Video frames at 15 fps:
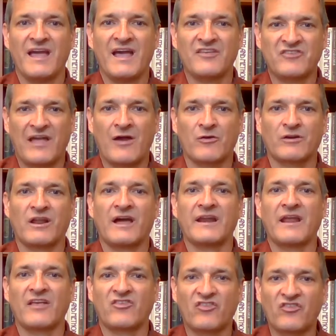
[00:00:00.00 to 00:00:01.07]
has
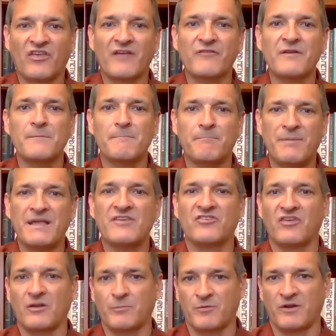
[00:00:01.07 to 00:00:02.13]
outlined seven basic